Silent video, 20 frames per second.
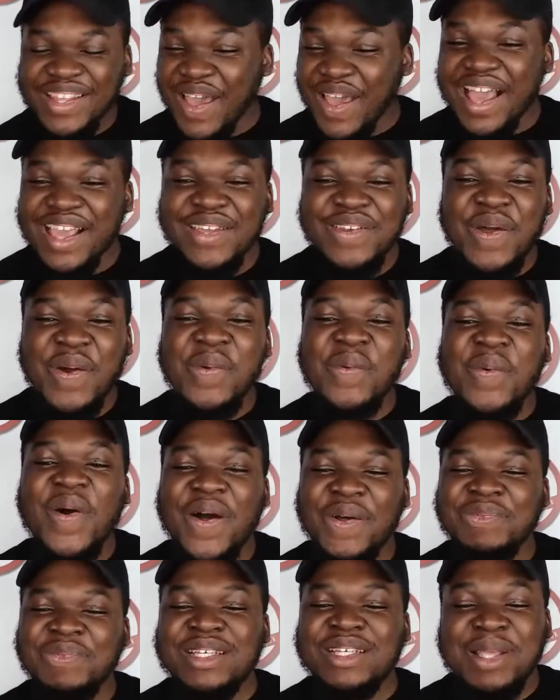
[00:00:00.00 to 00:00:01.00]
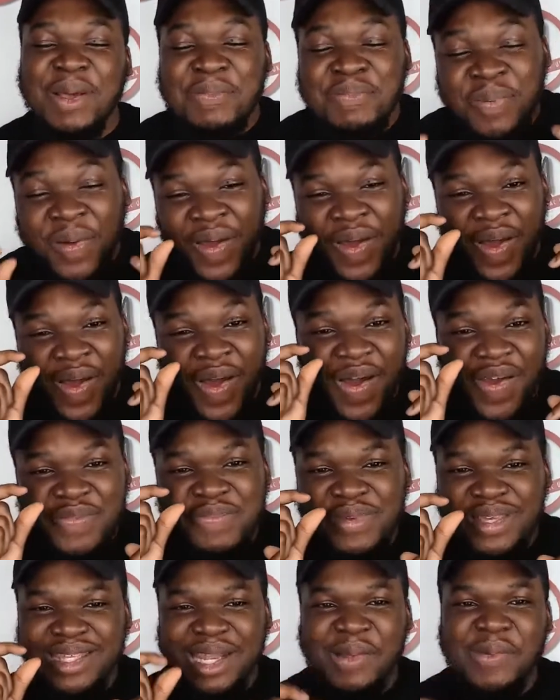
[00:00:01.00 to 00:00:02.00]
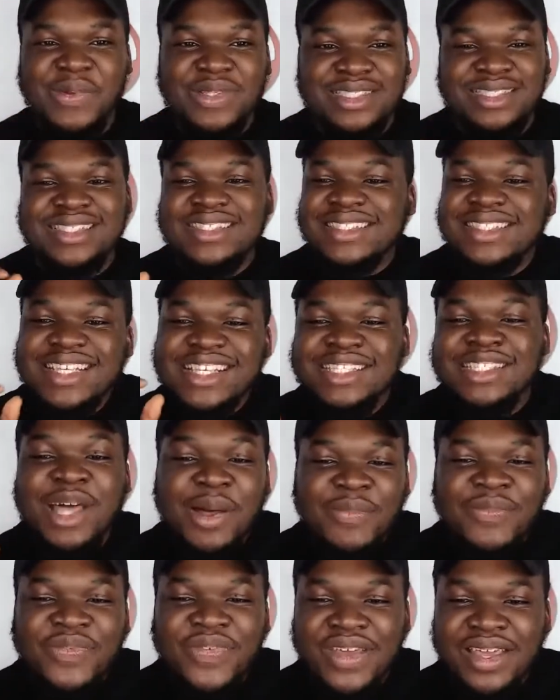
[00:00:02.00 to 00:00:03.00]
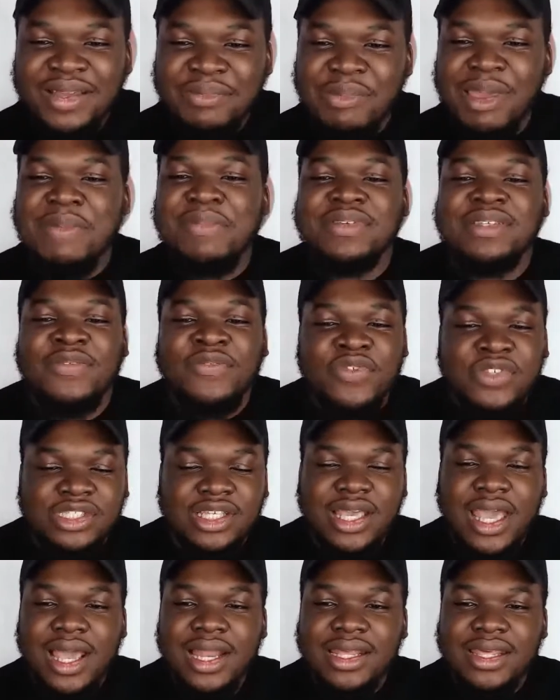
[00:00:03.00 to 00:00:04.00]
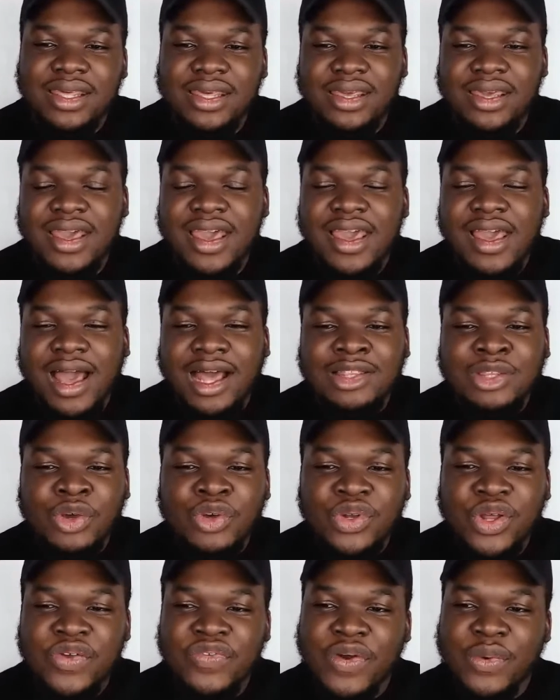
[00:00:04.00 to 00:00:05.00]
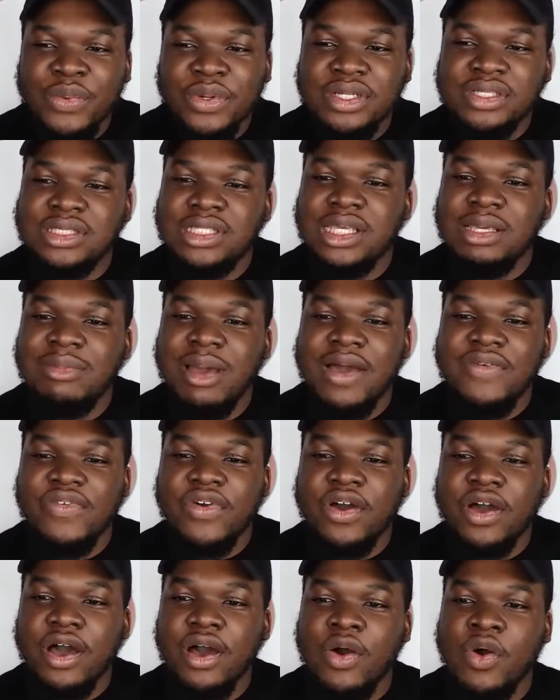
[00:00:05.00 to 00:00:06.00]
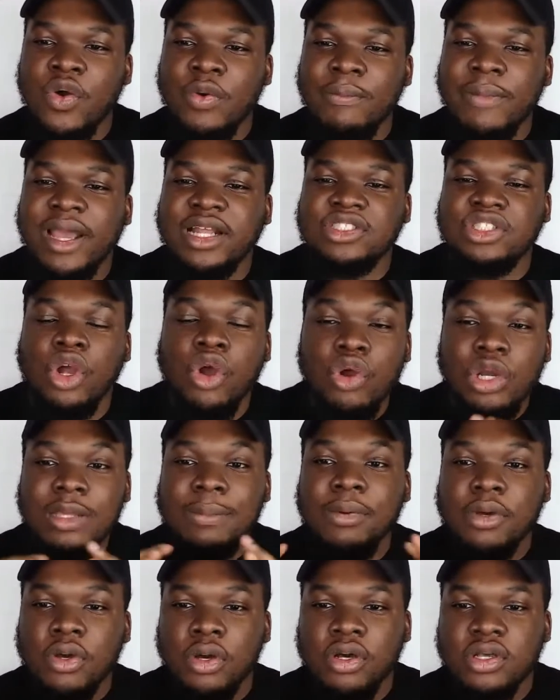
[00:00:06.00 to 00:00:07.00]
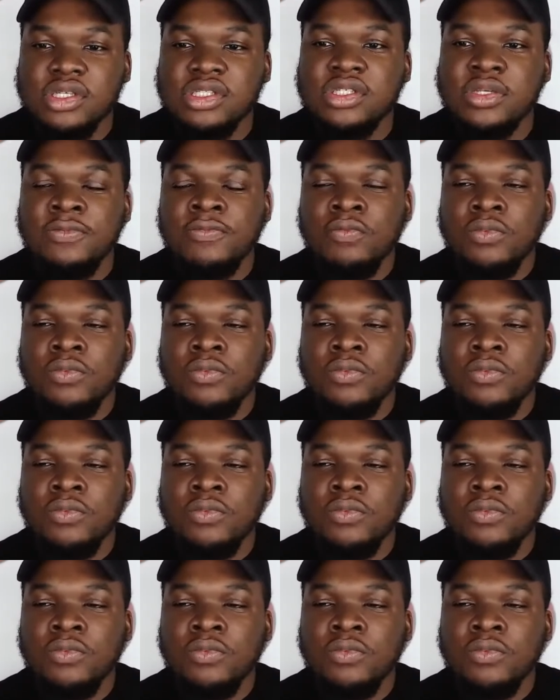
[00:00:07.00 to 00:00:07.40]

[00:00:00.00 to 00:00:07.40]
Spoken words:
You know what? There's a part of me that wants to see something, maybe some physicality. I don't know if I want to see him have a whole match, only because